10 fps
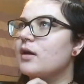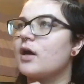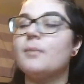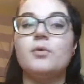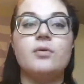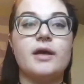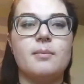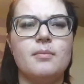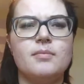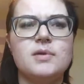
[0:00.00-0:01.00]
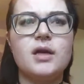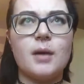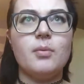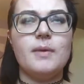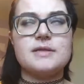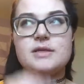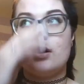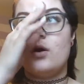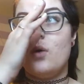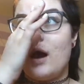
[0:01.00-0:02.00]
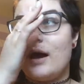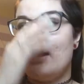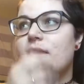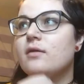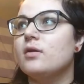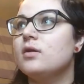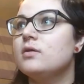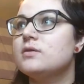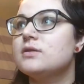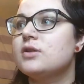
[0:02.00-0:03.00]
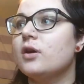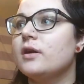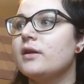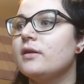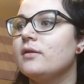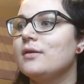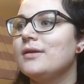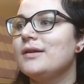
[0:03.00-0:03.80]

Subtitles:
a couple months ago, I started,